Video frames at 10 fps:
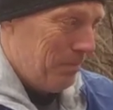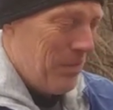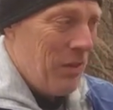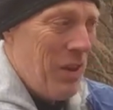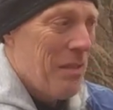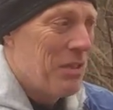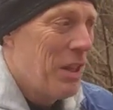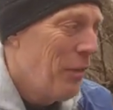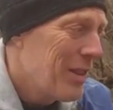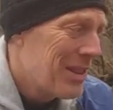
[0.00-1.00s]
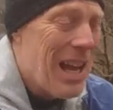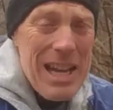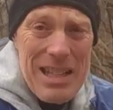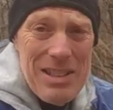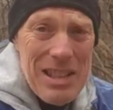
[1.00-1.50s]
If you have different
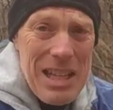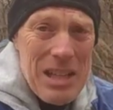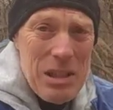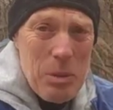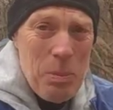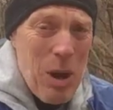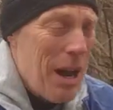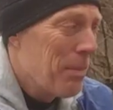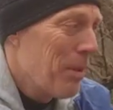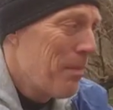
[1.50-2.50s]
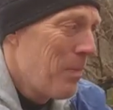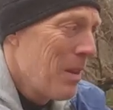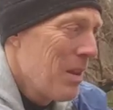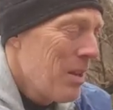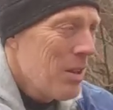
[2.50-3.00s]
signs in your problem
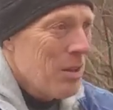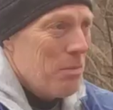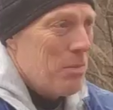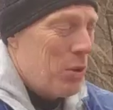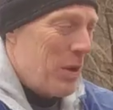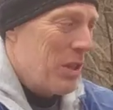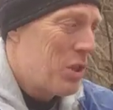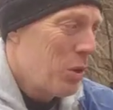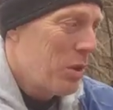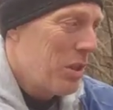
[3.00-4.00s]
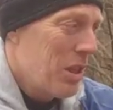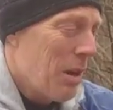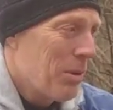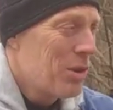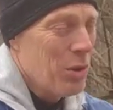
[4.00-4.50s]
between the two
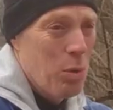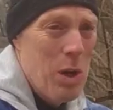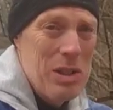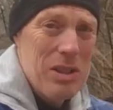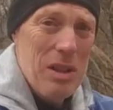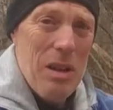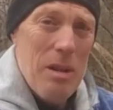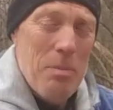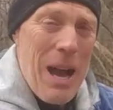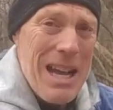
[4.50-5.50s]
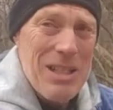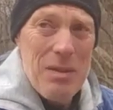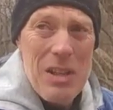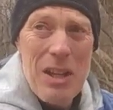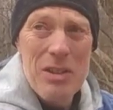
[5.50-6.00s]
numbers, so one's
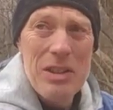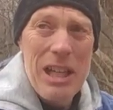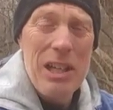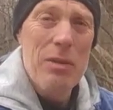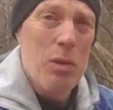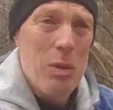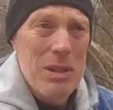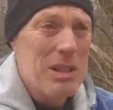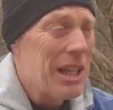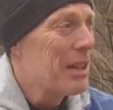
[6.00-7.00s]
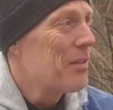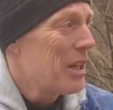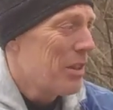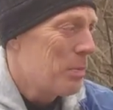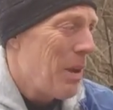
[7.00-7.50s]
positive, the other's negative, or one's negative,
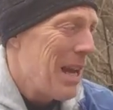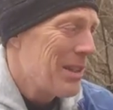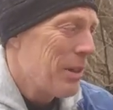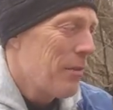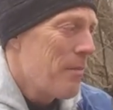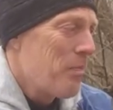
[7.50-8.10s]
the other's positive,